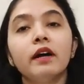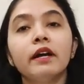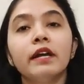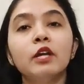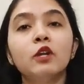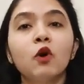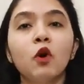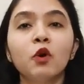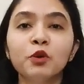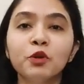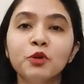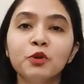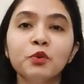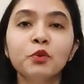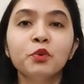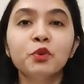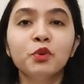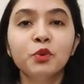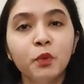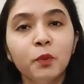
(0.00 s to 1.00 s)
in order
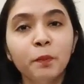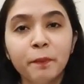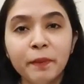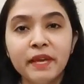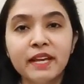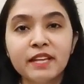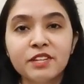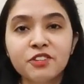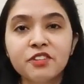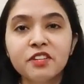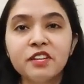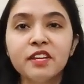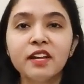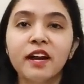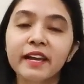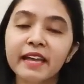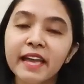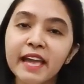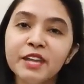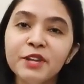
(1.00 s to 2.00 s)
to do PhD,
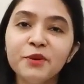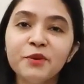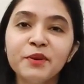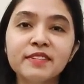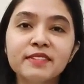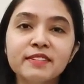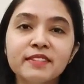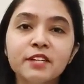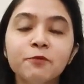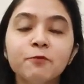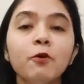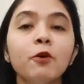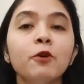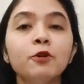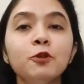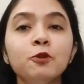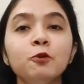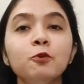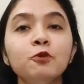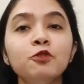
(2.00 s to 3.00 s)
again you can sit for
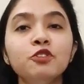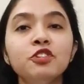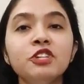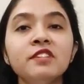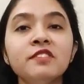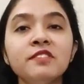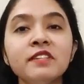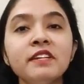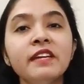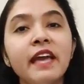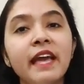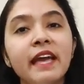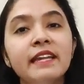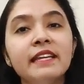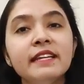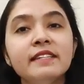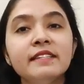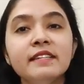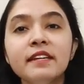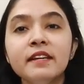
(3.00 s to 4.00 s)
UGC
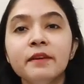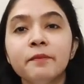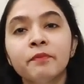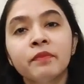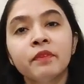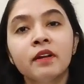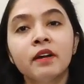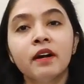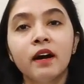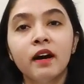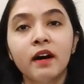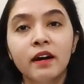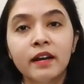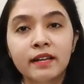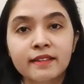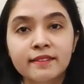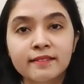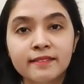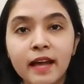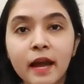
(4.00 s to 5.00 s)
NET
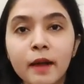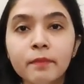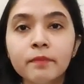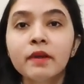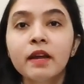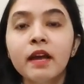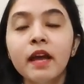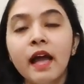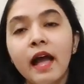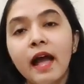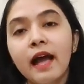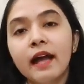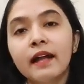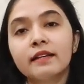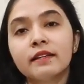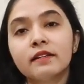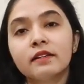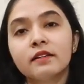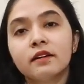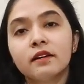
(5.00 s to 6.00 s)
exam,
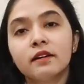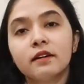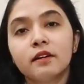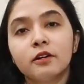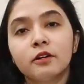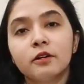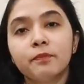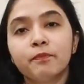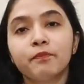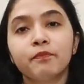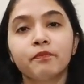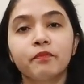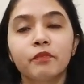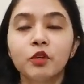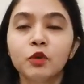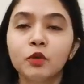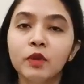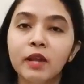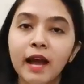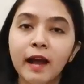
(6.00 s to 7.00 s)
and
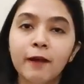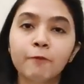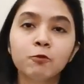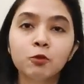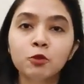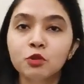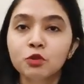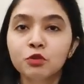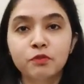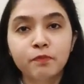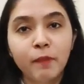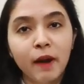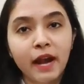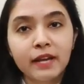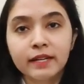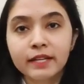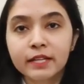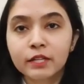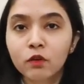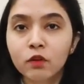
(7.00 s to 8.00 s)
you will have to choose
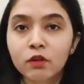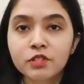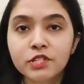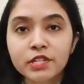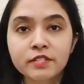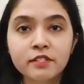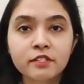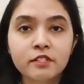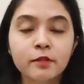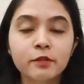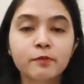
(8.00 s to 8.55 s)
biotechnology